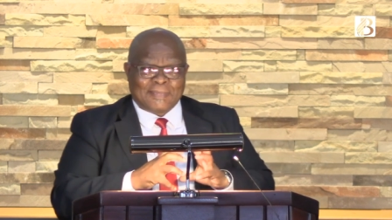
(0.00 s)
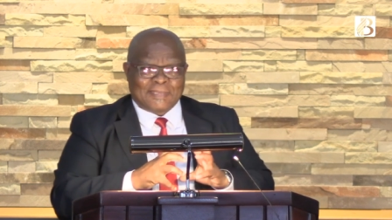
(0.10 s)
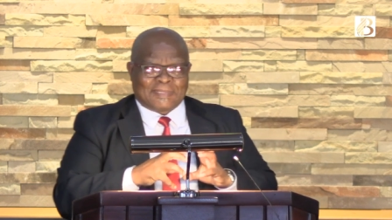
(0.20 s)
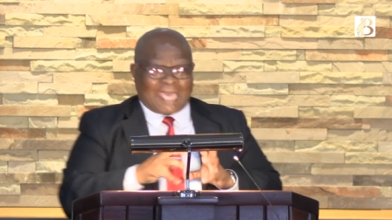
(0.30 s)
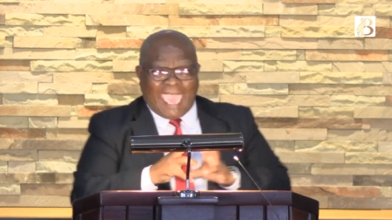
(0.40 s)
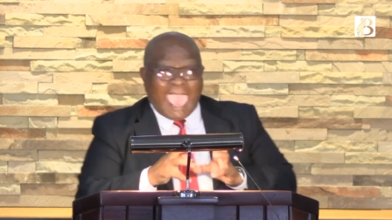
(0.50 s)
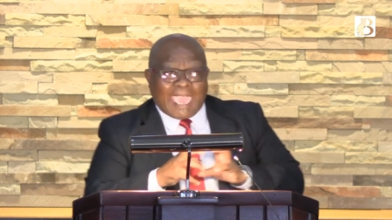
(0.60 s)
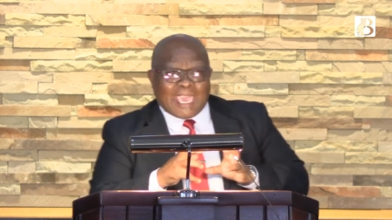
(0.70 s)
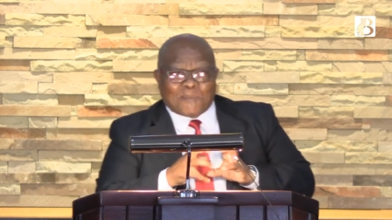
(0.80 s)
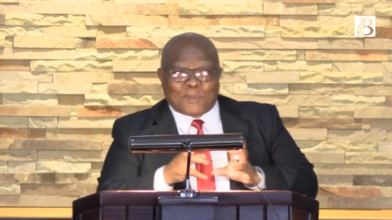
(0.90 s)
the
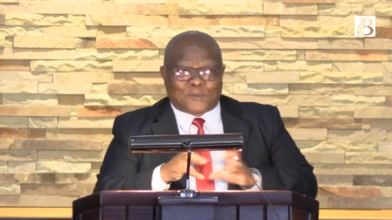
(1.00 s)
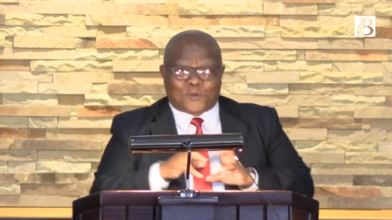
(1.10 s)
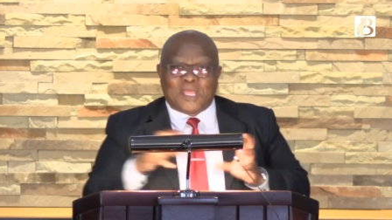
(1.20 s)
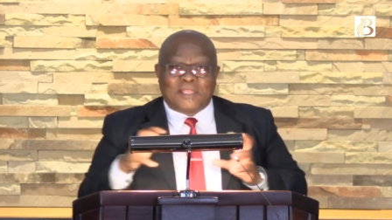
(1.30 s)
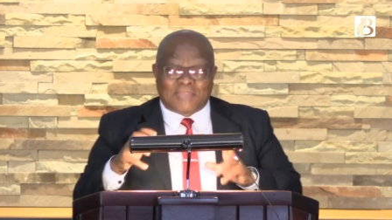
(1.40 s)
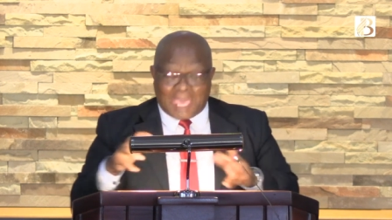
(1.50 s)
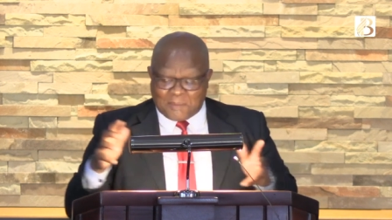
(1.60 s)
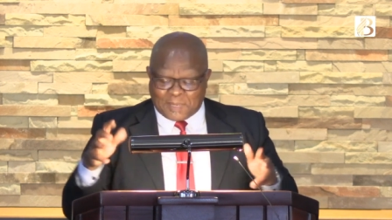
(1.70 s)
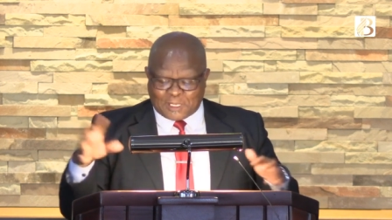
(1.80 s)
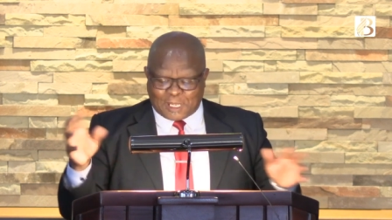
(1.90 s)
anger between
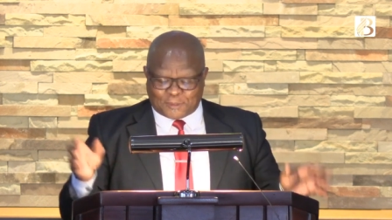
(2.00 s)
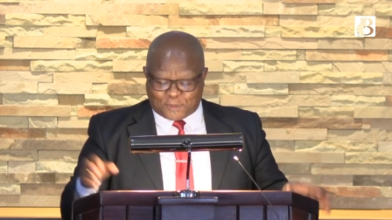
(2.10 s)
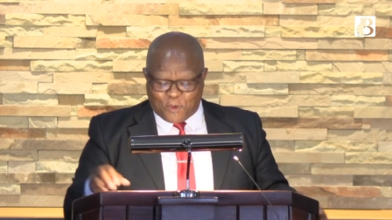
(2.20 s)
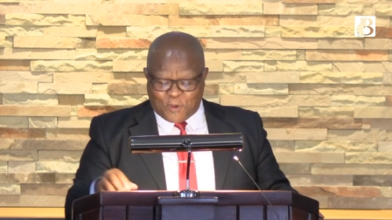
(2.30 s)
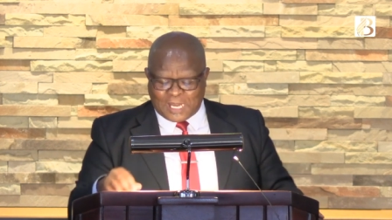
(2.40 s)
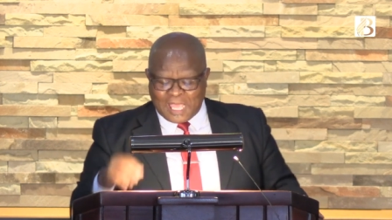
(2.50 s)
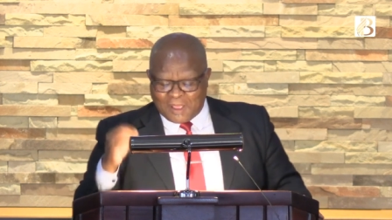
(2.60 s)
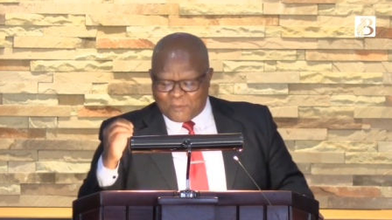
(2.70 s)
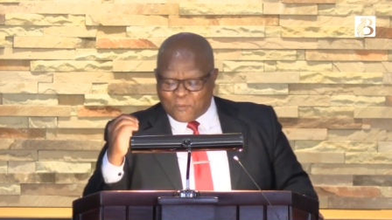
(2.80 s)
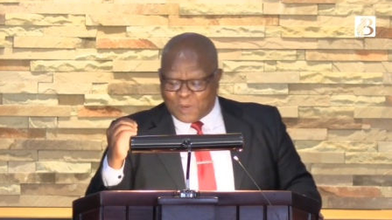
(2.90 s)
them and, and so on,
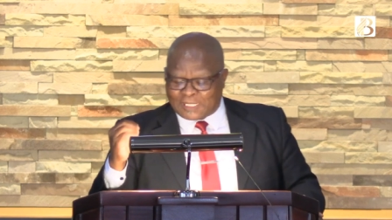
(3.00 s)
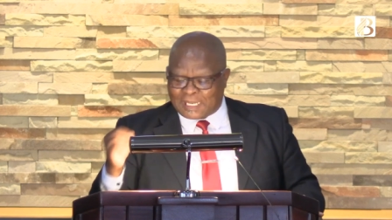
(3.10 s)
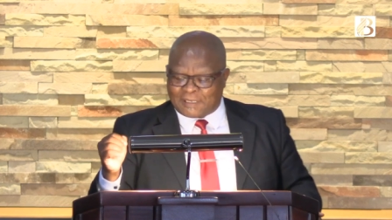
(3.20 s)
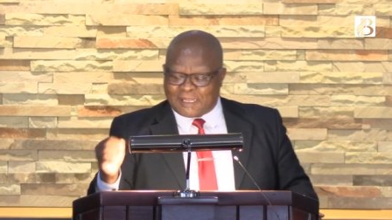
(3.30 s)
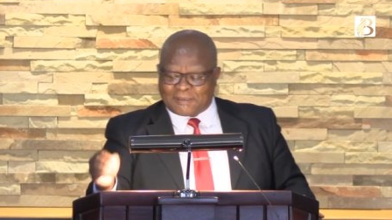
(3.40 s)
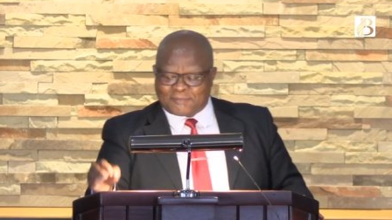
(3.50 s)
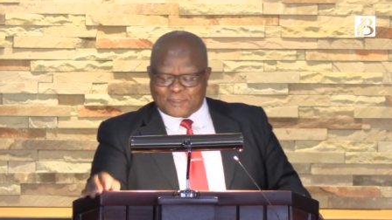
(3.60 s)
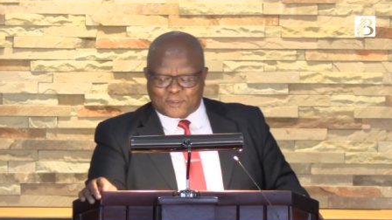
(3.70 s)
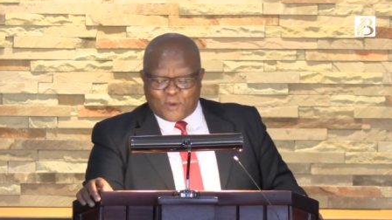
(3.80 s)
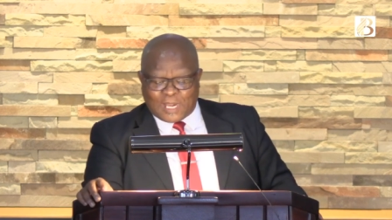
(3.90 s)
what the, uh,
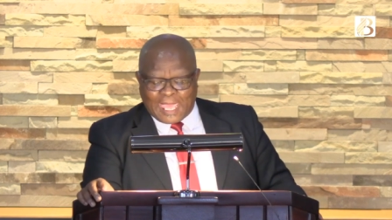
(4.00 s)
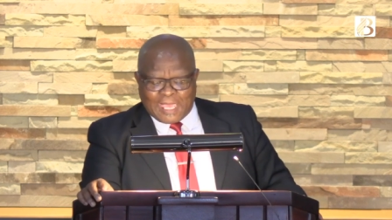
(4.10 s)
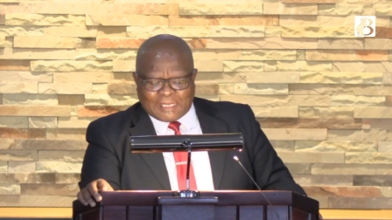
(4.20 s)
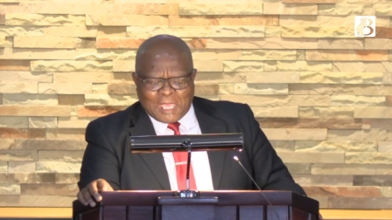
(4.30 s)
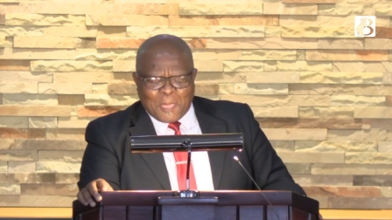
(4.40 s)
Saul had.